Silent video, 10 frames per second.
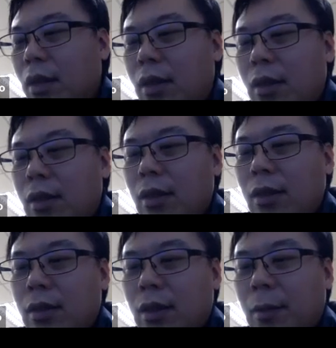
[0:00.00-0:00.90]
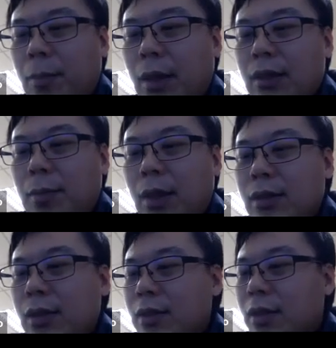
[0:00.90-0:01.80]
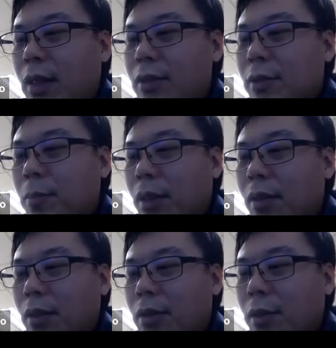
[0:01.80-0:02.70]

uh, the base space is tangent bundle.